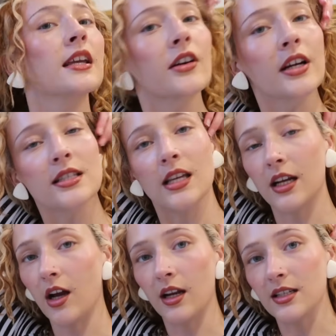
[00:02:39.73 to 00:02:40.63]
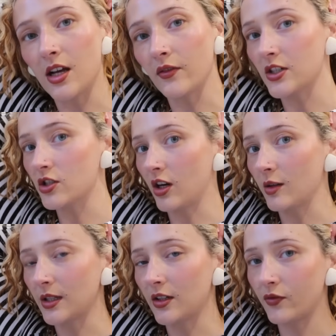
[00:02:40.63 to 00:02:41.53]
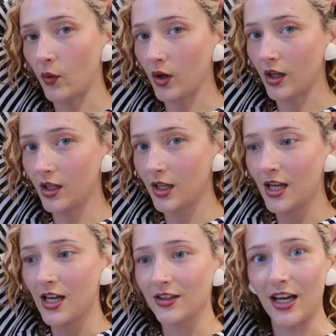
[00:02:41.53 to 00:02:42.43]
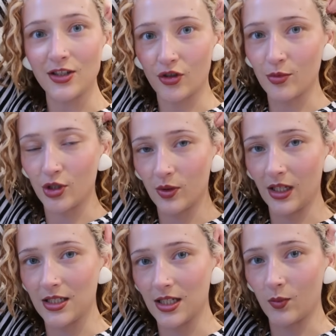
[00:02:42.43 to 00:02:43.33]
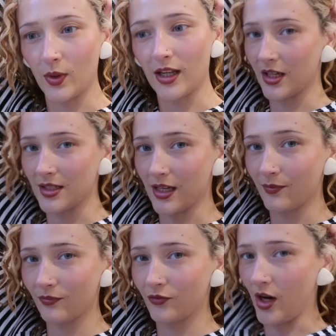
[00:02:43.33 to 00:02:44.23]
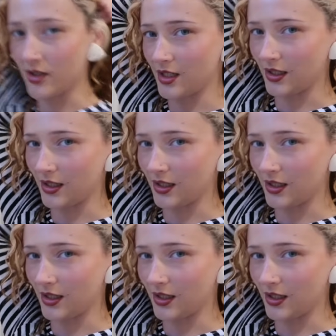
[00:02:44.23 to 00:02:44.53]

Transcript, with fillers: earrings that I got at Salvation Army for the ice cream shoot that I did with Izzy, Frosty